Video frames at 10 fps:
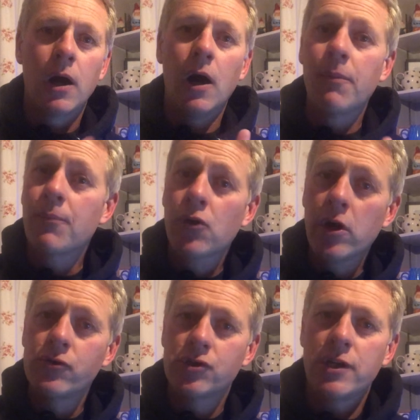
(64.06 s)

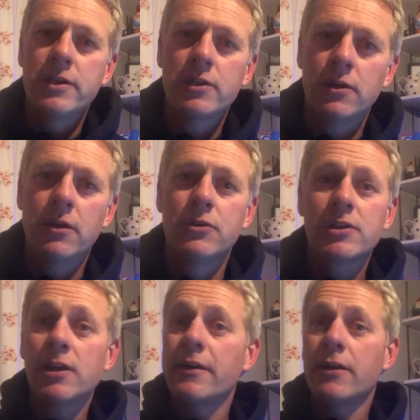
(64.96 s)
approaches and
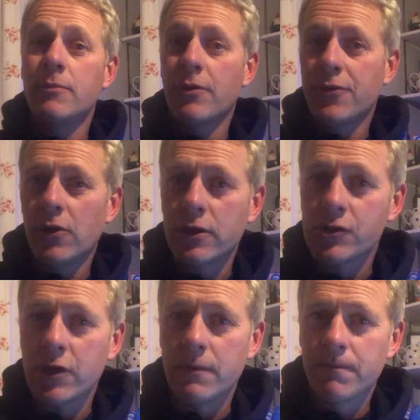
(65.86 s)

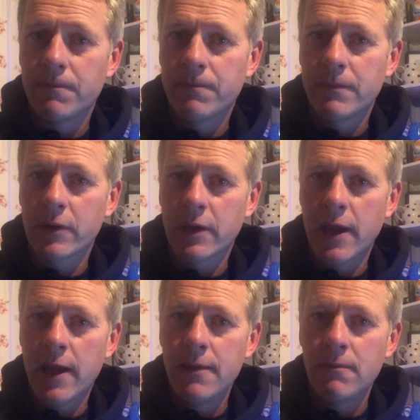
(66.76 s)
psychopathology.
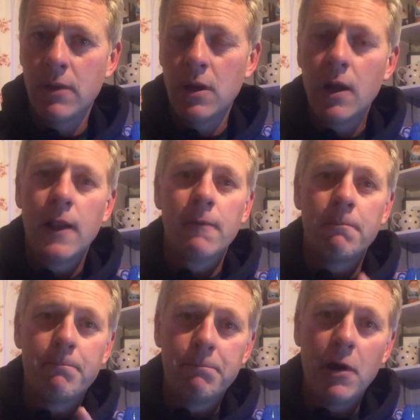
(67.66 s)
Okay,
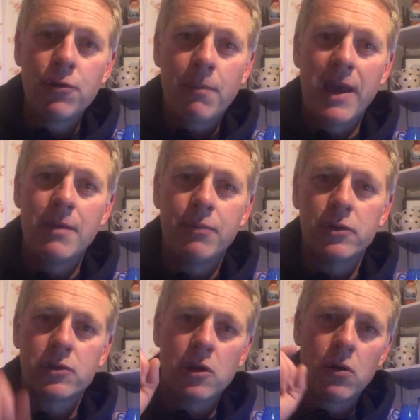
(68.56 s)
both
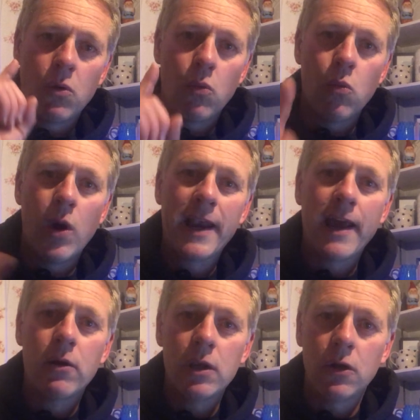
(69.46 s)
papers 1
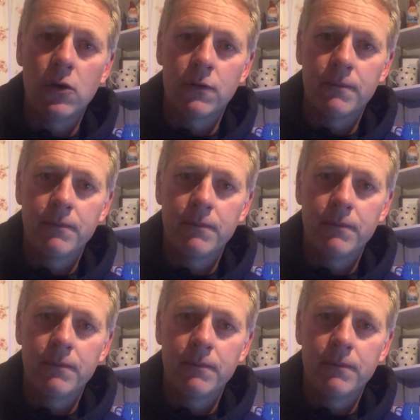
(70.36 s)
hour long.